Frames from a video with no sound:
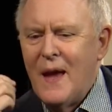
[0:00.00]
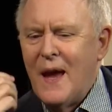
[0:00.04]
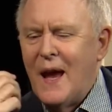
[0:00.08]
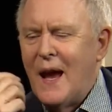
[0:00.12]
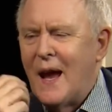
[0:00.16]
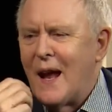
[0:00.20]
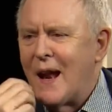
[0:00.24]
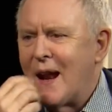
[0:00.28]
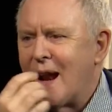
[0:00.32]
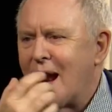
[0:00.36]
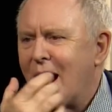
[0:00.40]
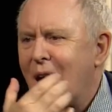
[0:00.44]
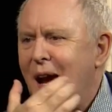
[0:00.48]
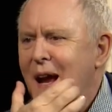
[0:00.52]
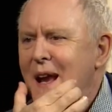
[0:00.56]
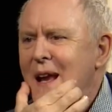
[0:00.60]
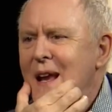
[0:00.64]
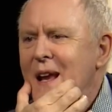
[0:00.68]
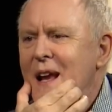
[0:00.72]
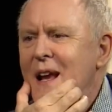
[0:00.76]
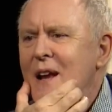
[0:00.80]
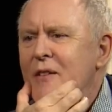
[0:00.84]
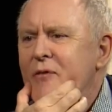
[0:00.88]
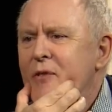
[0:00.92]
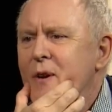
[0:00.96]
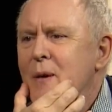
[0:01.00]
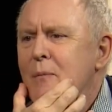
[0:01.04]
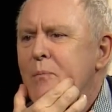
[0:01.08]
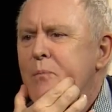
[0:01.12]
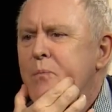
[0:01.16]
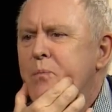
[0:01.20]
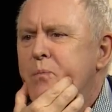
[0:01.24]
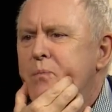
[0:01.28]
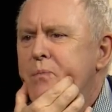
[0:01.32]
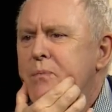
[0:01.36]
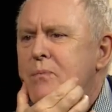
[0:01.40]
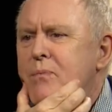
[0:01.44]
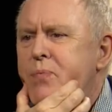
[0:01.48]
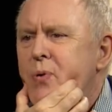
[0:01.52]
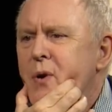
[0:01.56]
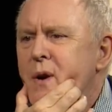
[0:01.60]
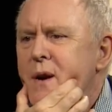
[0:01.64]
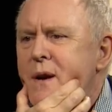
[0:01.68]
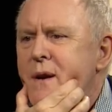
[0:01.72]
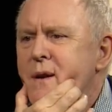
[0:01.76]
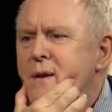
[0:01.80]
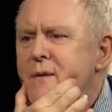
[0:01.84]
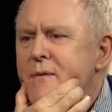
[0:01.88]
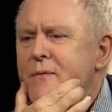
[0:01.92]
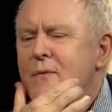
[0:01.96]
And I even put,
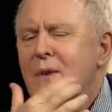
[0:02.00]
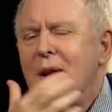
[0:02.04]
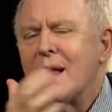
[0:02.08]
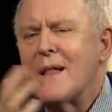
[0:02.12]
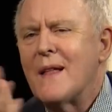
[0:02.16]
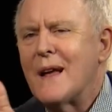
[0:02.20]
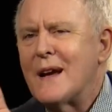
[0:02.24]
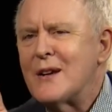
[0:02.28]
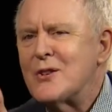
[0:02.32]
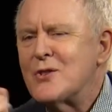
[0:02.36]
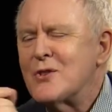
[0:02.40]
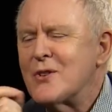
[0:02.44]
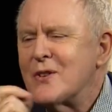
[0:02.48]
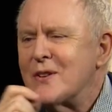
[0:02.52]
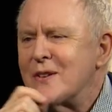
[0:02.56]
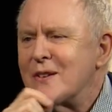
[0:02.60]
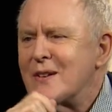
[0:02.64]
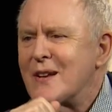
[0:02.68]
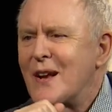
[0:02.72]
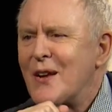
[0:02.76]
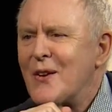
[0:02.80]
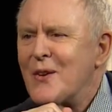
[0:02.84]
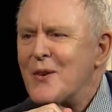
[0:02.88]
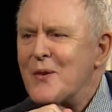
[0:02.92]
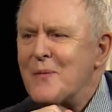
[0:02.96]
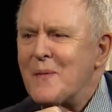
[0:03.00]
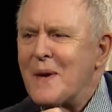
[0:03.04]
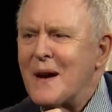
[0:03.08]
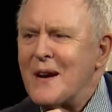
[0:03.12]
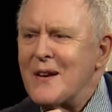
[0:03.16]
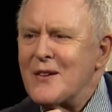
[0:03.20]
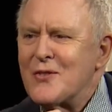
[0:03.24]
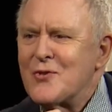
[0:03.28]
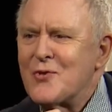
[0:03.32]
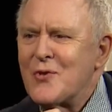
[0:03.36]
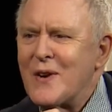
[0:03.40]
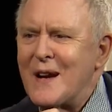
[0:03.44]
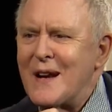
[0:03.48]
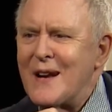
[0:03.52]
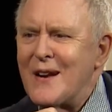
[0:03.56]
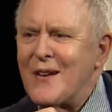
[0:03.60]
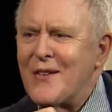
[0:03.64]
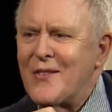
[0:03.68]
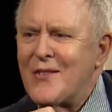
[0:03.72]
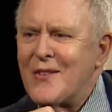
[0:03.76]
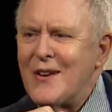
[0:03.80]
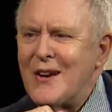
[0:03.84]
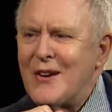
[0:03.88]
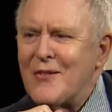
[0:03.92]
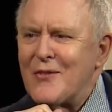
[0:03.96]
well, I shouldn't tell you my trade
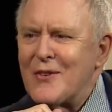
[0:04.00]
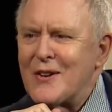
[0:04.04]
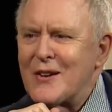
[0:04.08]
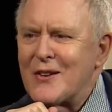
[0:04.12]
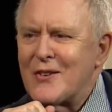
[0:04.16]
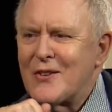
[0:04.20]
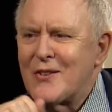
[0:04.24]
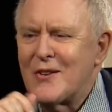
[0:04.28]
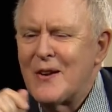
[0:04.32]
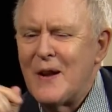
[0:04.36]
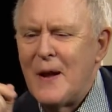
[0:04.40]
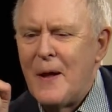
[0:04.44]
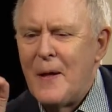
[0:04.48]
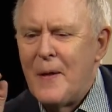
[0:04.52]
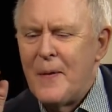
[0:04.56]
secrets,